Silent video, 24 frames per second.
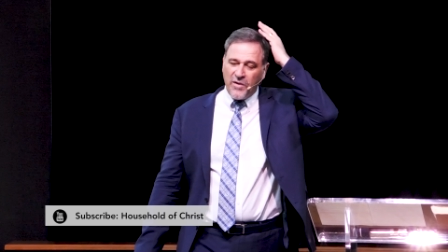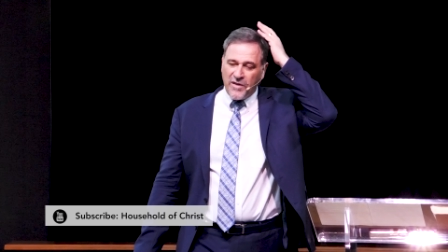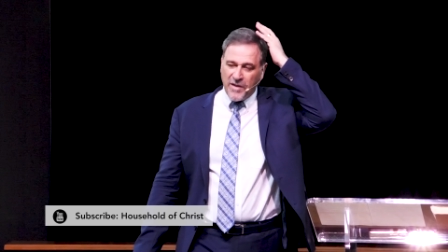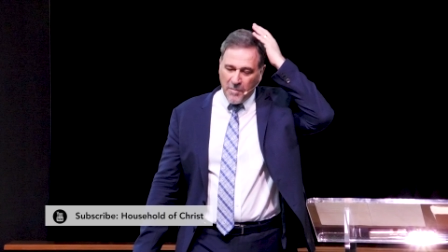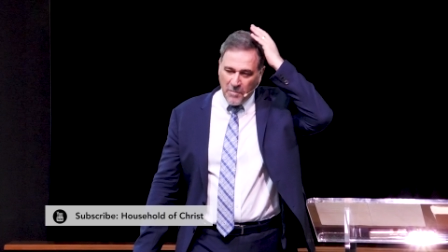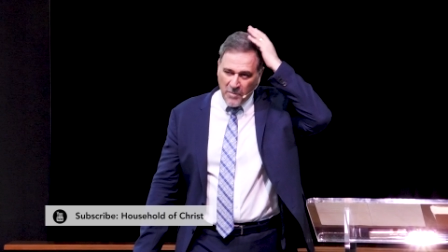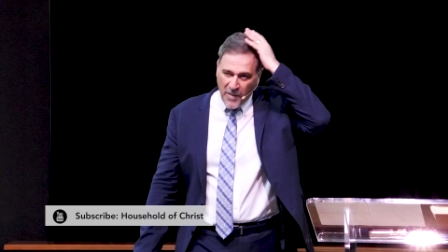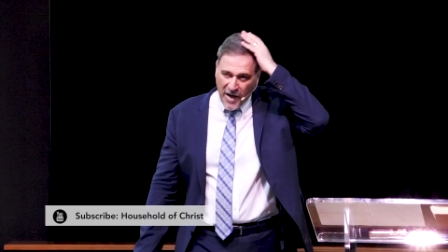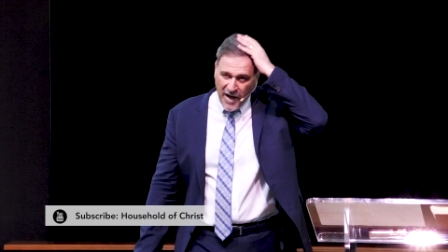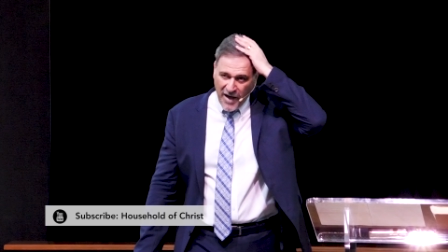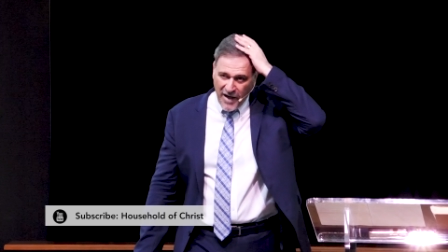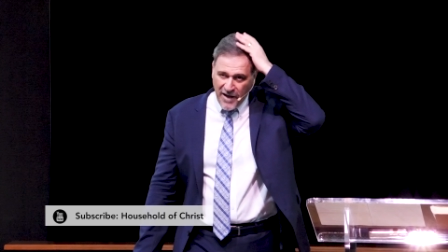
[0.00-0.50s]
the
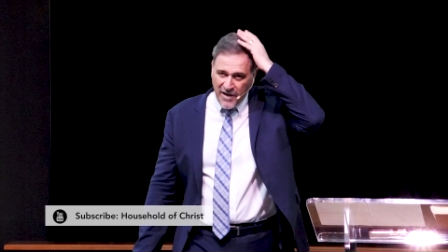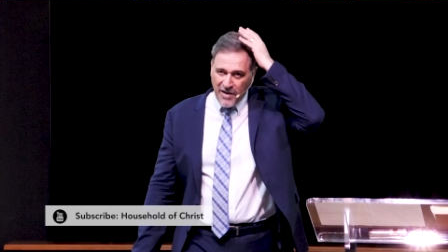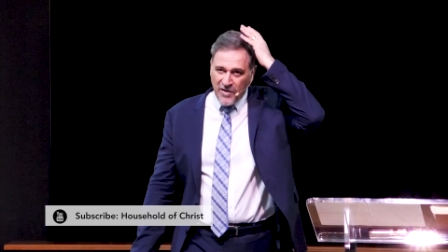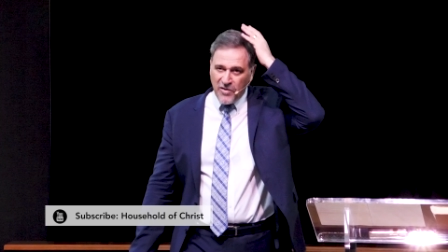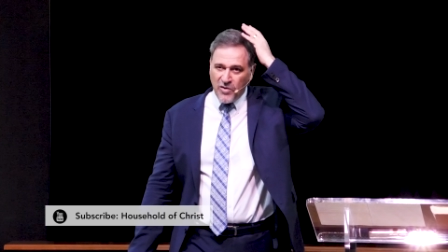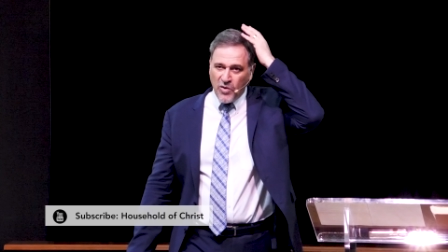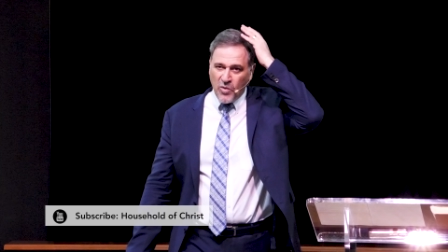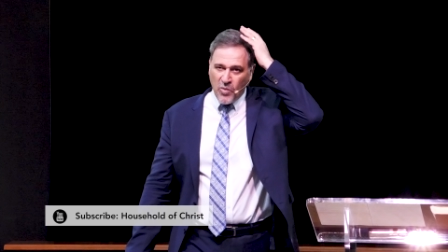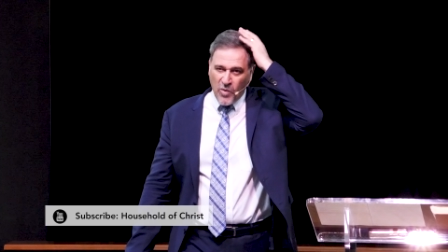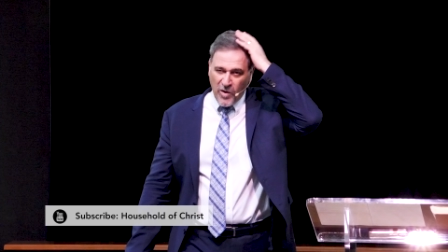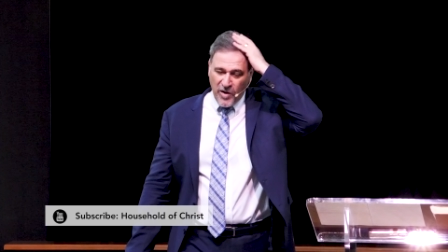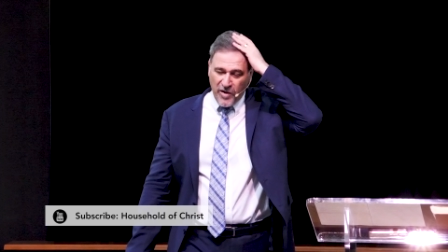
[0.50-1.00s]
mind and
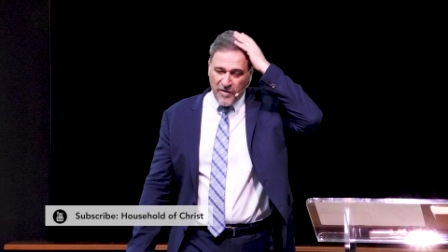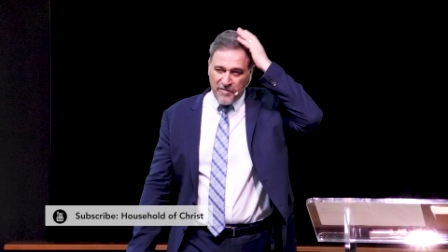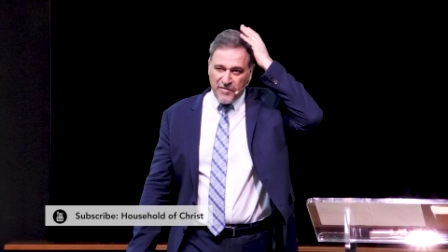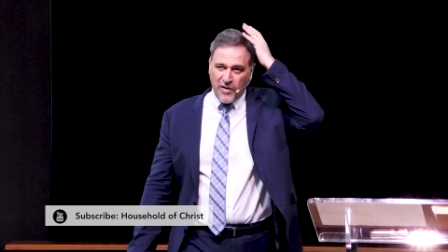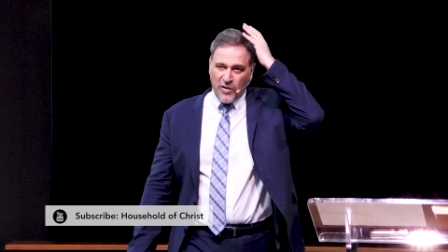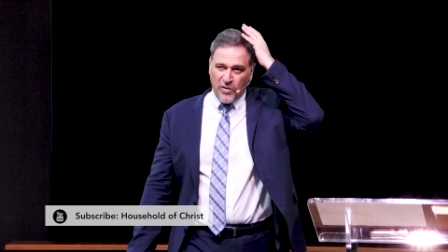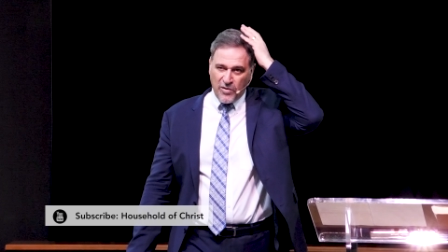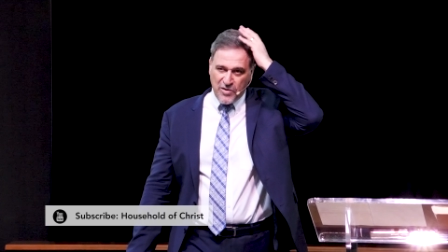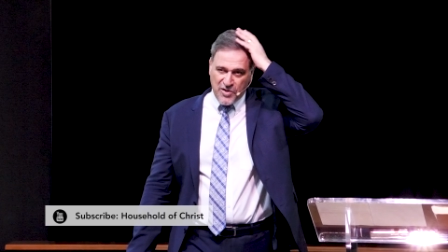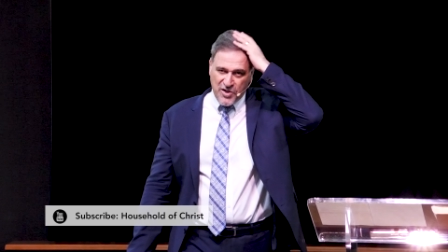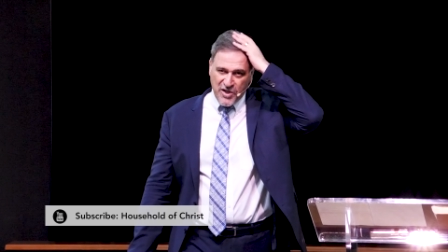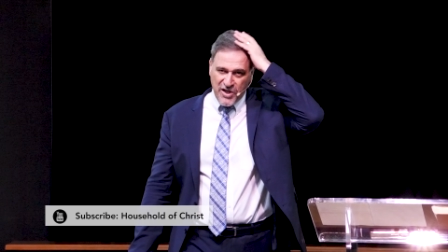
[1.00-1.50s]
the will of the
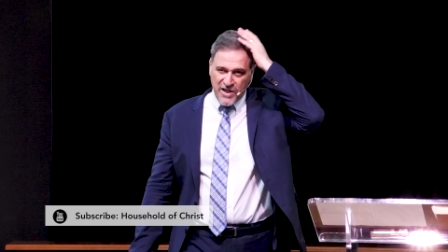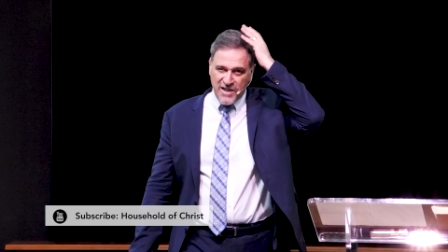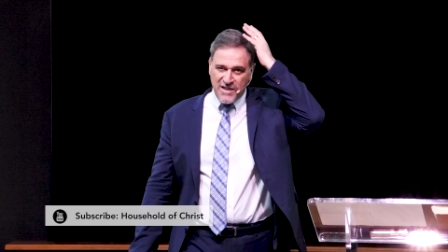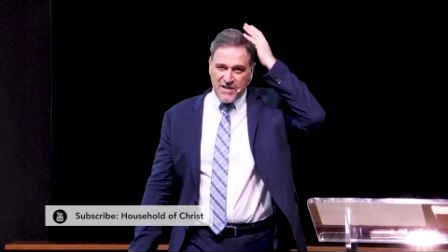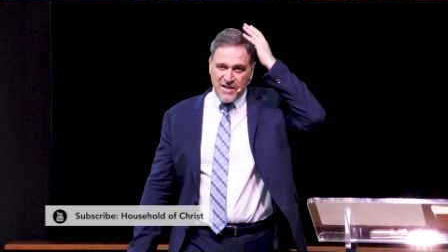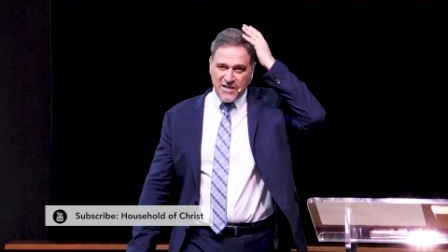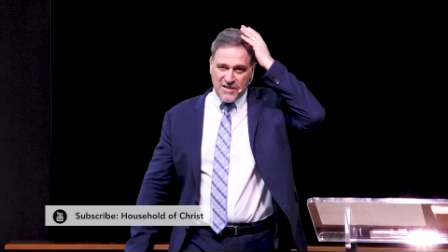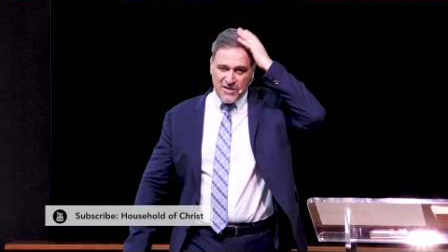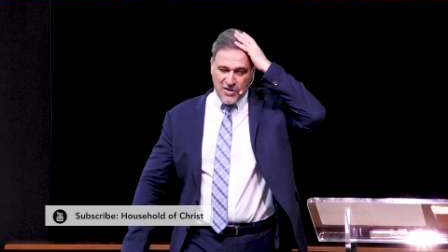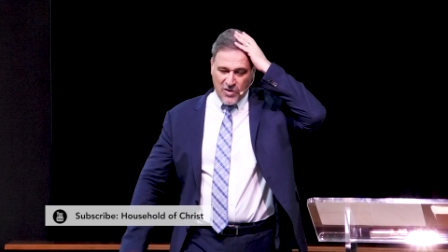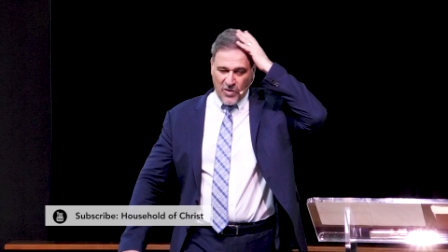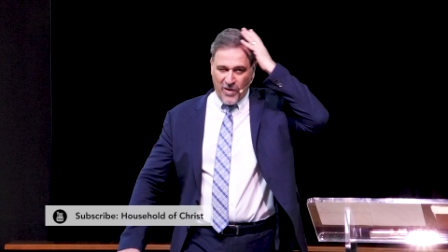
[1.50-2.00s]
Lord
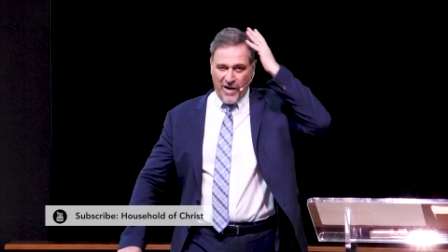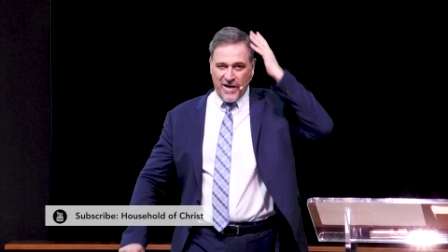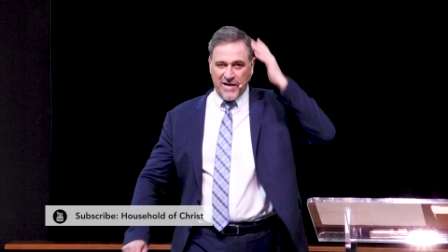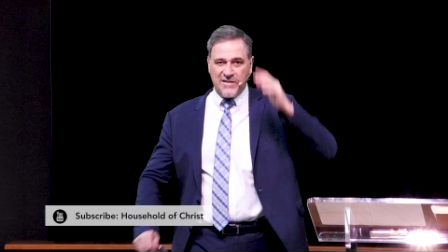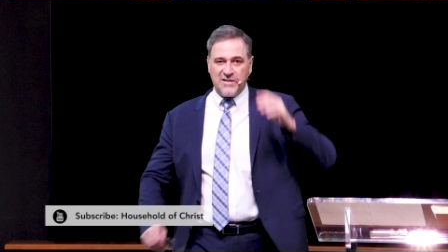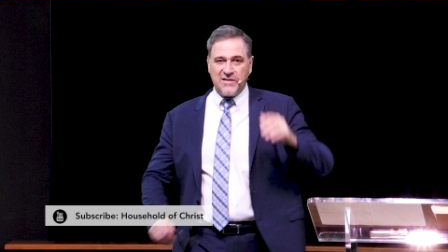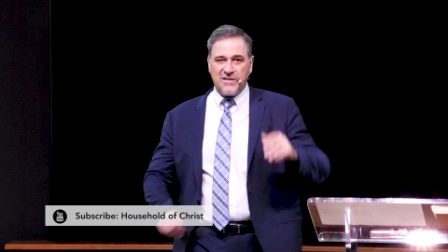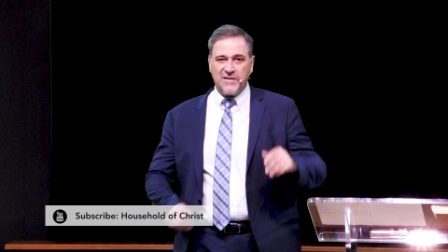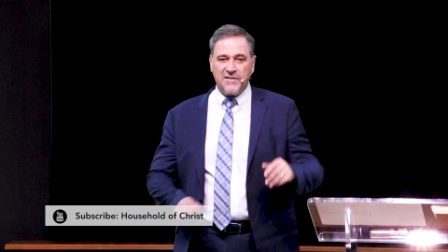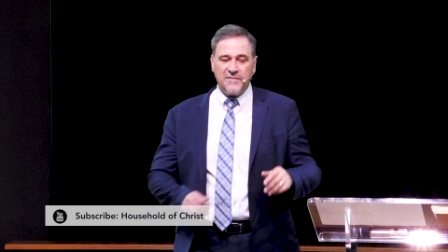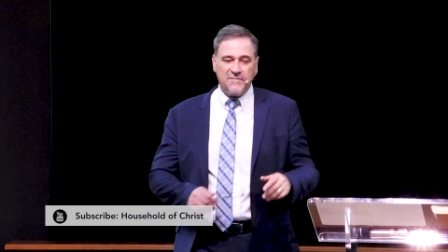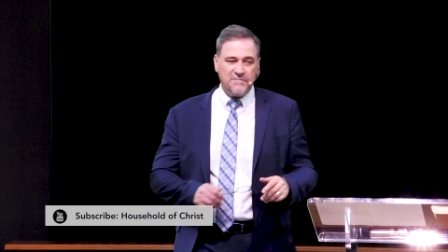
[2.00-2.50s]
Jesus
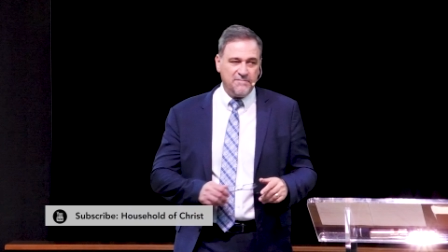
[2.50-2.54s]
Christ.